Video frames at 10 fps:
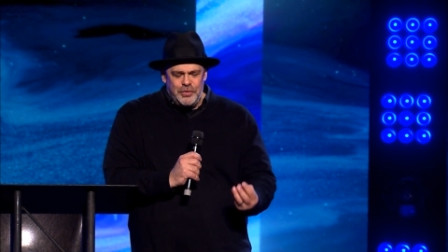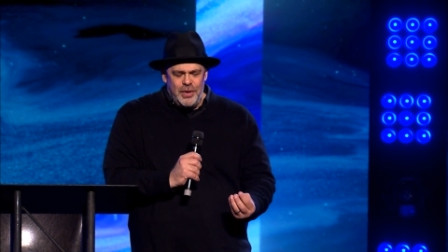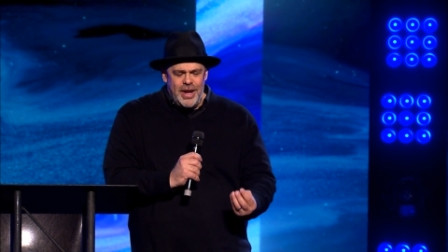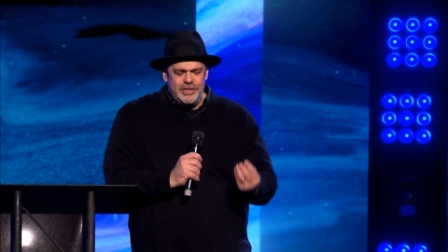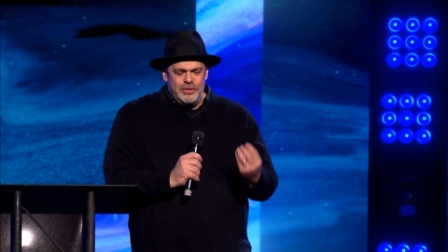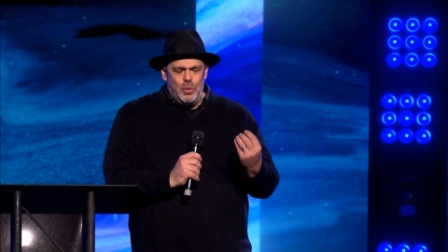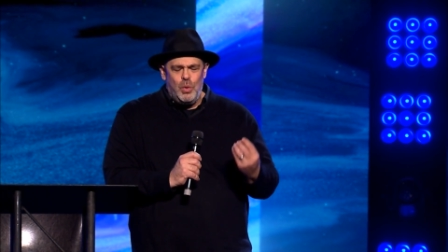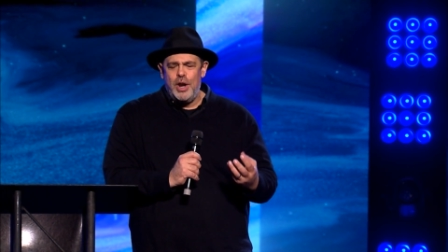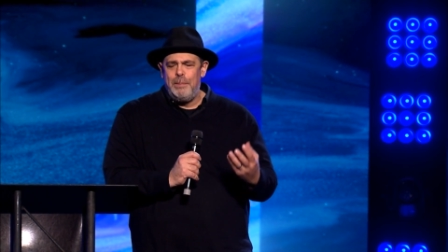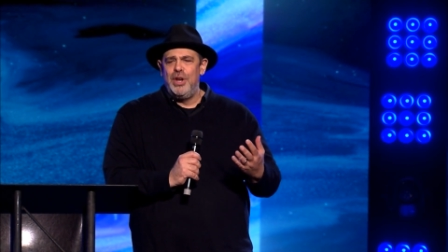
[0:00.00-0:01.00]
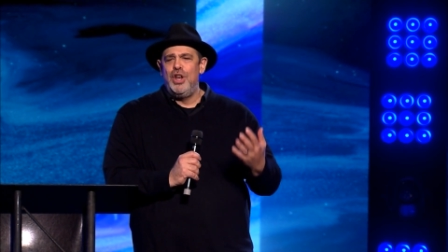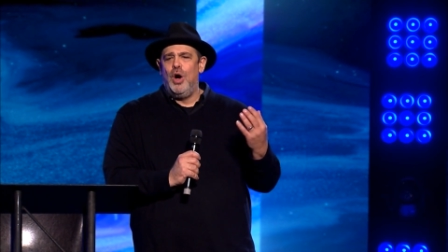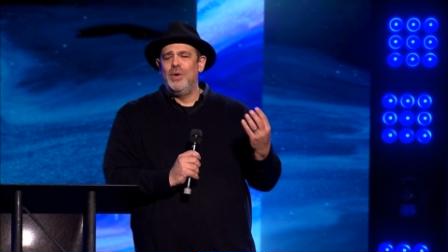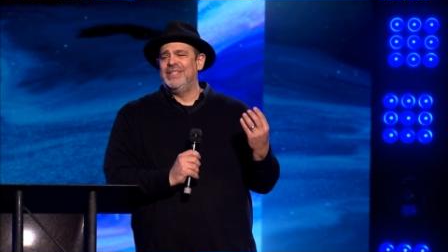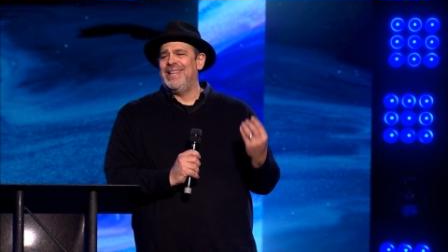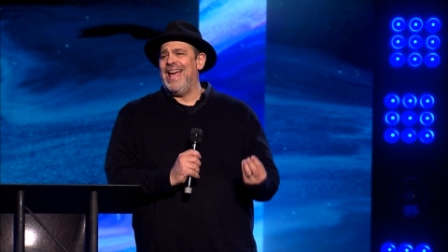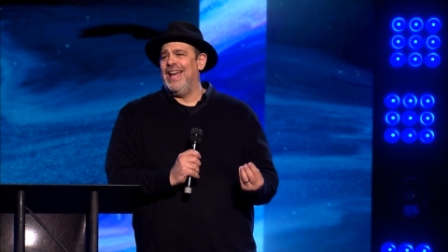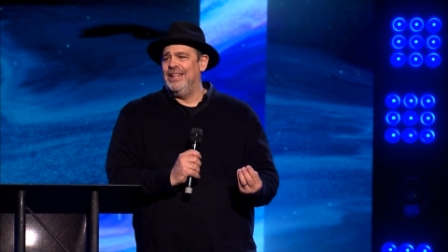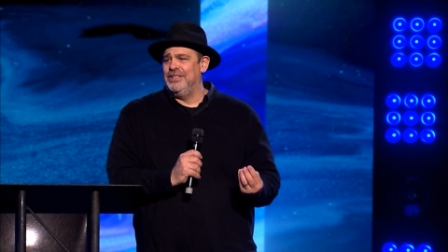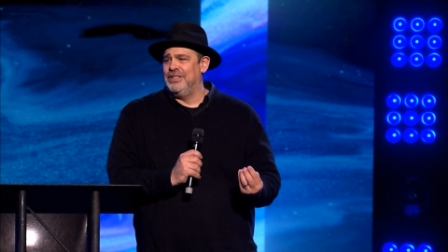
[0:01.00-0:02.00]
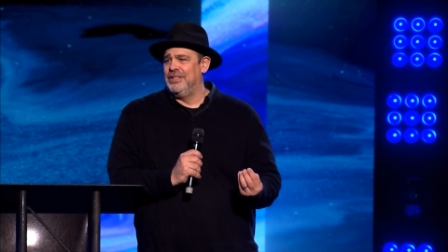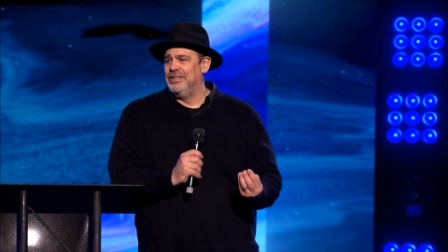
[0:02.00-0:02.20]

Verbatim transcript: phrase of the word Beno, his hand.